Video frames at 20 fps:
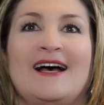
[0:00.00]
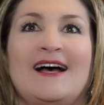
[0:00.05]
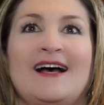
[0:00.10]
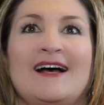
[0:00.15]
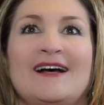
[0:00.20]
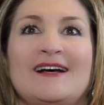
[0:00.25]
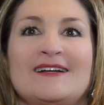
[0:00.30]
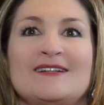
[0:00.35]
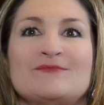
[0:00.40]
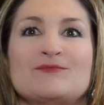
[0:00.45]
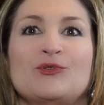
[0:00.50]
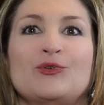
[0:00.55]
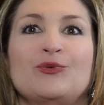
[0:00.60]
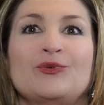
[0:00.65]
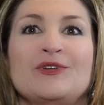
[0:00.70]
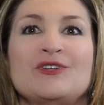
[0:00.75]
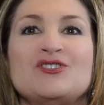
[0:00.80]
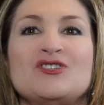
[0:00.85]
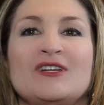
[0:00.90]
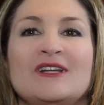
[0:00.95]
I'm
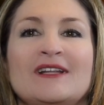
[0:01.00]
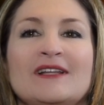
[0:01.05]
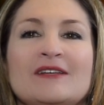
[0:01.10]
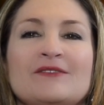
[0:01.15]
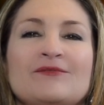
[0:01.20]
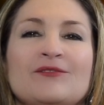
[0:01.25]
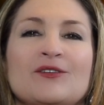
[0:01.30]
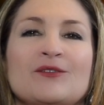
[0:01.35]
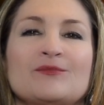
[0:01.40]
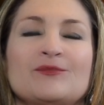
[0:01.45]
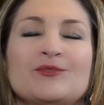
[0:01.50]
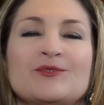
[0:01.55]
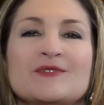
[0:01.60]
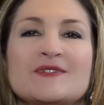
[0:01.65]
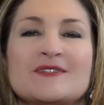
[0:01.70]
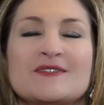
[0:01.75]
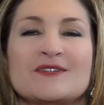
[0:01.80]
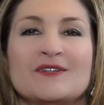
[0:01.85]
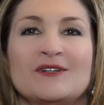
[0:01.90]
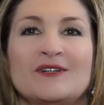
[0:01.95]
originally from
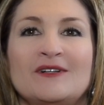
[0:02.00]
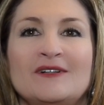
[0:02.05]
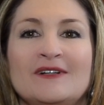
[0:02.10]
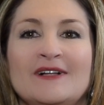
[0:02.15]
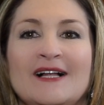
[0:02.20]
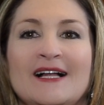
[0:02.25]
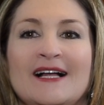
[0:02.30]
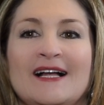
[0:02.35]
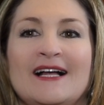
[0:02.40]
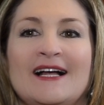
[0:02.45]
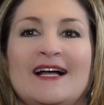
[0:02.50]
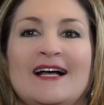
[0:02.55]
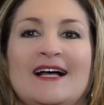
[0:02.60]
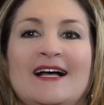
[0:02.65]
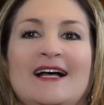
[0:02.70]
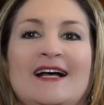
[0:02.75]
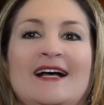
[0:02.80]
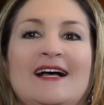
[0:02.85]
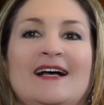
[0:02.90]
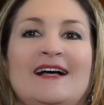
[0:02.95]
Brazil.
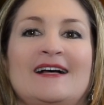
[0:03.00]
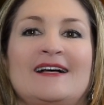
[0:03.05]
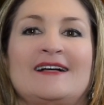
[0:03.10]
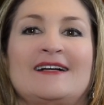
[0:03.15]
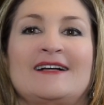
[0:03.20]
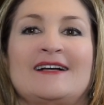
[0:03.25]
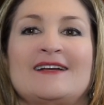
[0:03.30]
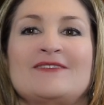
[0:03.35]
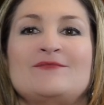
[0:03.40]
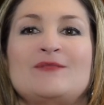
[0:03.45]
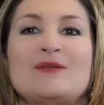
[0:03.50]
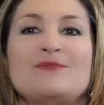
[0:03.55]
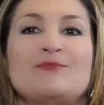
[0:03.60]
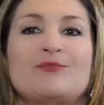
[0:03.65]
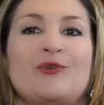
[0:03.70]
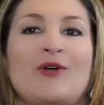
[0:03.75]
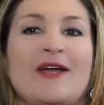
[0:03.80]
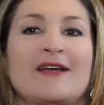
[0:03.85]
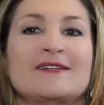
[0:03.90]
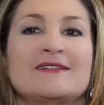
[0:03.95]
I've
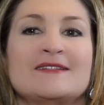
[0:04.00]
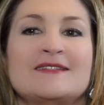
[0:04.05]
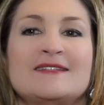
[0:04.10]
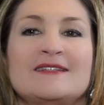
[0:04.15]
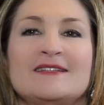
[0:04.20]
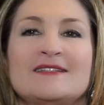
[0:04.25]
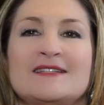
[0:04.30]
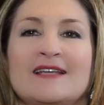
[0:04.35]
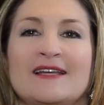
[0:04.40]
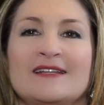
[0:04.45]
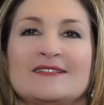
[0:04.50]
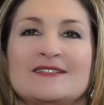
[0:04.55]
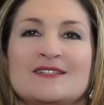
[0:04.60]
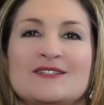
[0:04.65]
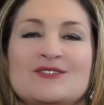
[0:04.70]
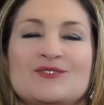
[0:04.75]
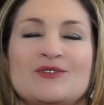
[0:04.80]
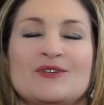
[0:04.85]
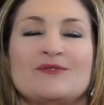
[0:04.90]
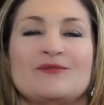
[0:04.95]
been practicing
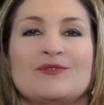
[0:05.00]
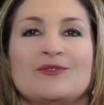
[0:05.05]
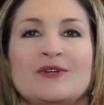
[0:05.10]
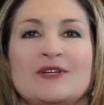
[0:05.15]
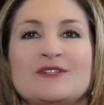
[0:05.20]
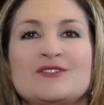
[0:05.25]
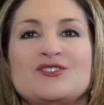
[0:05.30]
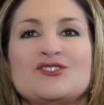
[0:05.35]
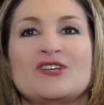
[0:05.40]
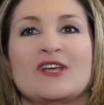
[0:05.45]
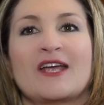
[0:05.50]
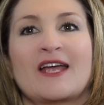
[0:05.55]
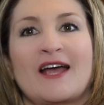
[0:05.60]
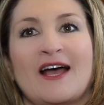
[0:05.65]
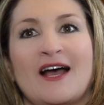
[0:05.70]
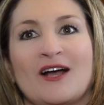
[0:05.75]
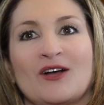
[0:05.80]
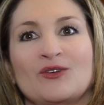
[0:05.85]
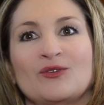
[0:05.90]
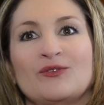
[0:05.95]
dentistry in
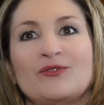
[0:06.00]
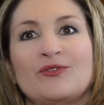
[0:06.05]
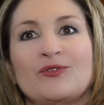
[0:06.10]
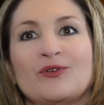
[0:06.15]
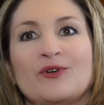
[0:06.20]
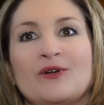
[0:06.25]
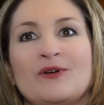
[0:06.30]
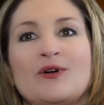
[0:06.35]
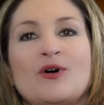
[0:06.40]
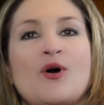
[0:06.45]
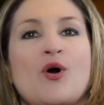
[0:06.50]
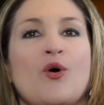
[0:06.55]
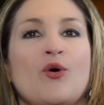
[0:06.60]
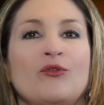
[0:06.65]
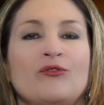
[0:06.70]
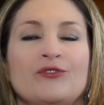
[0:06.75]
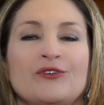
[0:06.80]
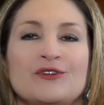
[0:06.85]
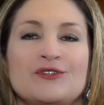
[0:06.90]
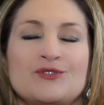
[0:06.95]
Chicago for
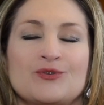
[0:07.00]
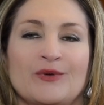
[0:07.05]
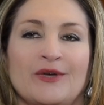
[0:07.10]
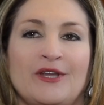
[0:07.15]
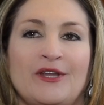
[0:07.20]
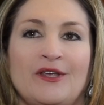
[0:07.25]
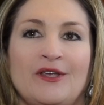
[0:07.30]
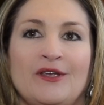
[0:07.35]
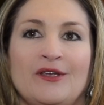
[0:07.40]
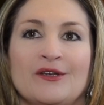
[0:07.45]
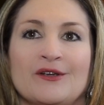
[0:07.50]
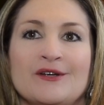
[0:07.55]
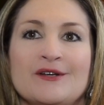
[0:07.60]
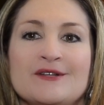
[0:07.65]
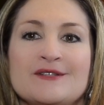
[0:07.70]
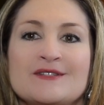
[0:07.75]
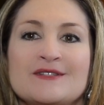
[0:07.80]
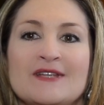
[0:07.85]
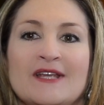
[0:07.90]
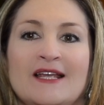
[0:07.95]
over 20
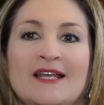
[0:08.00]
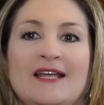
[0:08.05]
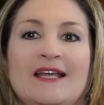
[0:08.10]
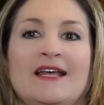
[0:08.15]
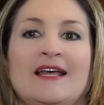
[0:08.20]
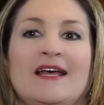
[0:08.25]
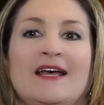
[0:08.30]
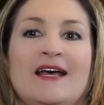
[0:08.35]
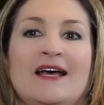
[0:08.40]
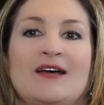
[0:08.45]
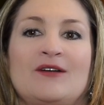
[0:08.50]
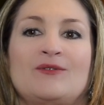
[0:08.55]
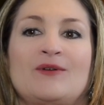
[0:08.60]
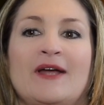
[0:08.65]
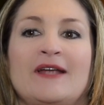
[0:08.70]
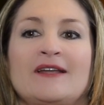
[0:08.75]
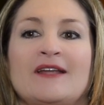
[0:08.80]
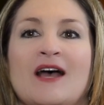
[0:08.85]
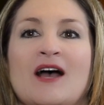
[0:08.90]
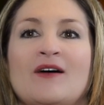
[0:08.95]
years.
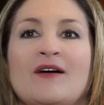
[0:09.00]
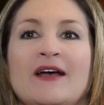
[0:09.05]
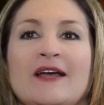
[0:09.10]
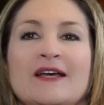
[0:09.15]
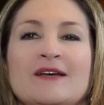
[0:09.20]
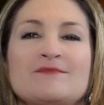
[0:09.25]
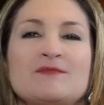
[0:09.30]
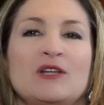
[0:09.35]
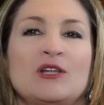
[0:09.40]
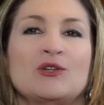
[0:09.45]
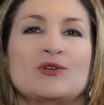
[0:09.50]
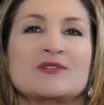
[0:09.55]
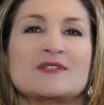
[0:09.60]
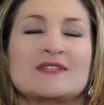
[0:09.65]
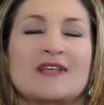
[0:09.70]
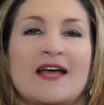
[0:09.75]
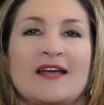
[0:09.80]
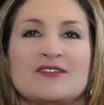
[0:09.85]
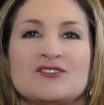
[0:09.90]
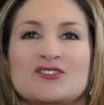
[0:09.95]
Right now I am in
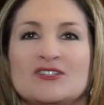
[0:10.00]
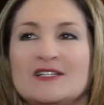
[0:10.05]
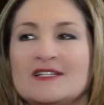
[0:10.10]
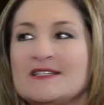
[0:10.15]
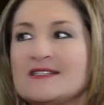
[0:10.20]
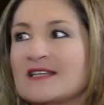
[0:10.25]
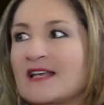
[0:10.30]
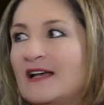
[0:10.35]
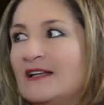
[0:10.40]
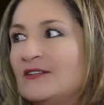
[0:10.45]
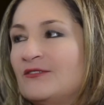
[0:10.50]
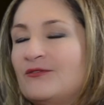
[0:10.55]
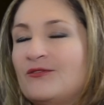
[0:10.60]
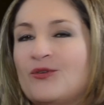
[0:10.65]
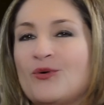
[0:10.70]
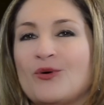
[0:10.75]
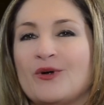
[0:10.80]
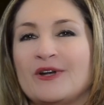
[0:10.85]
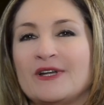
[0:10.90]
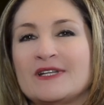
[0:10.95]
Los Angeles,
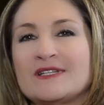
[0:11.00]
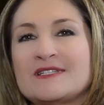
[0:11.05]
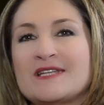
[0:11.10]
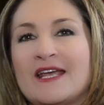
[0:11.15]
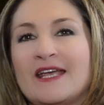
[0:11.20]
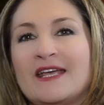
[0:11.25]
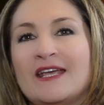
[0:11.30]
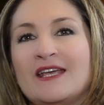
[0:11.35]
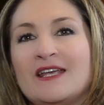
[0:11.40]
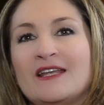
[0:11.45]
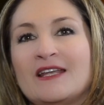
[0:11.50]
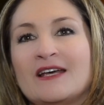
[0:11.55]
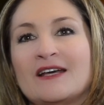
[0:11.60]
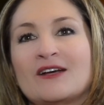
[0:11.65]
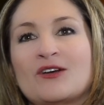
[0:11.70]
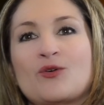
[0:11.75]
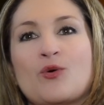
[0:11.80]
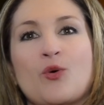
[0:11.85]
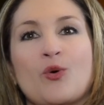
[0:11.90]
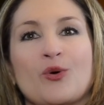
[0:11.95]
California, taking
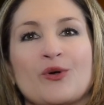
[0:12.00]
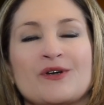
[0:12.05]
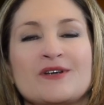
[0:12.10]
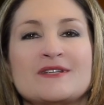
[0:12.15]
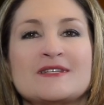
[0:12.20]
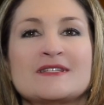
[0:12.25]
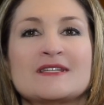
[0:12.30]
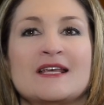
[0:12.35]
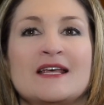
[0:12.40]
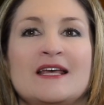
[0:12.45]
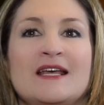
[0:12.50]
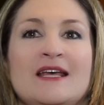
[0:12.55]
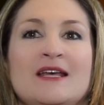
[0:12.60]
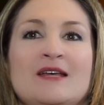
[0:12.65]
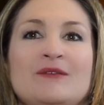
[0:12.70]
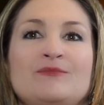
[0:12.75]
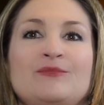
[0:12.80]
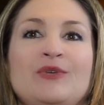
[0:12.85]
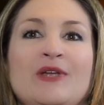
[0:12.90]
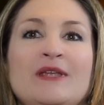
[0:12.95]
a course
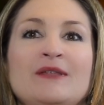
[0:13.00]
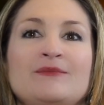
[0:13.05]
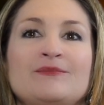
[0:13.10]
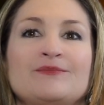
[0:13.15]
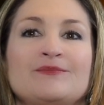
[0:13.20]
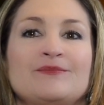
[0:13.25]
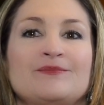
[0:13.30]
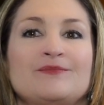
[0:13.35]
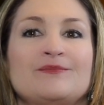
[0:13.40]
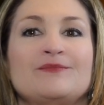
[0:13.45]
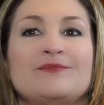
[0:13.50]
and being